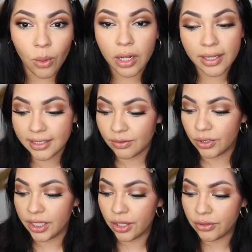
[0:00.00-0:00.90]
Well, that's
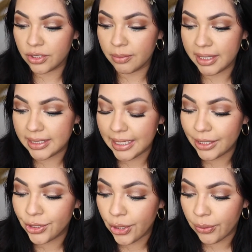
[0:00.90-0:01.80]
really close to my
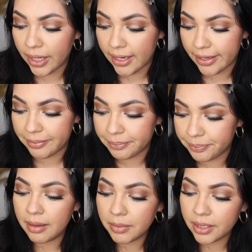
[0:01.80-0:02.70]
skin tone, ain't it?
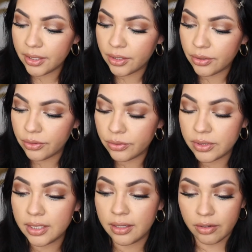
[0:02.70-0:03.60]
I'm gonna
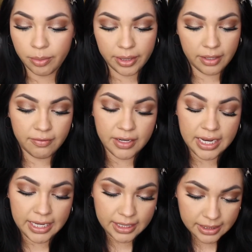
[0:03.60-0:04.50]
use a little bit of
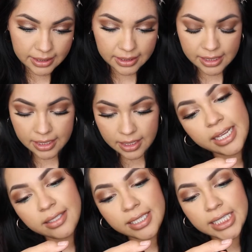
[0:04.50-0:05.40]
NYX
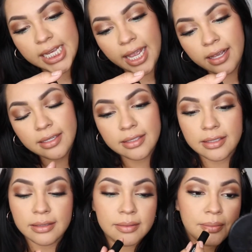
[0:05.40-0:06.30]
Dainty
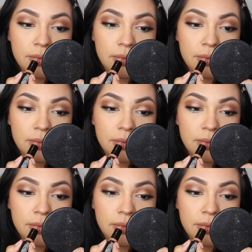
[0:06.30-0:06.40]
Days.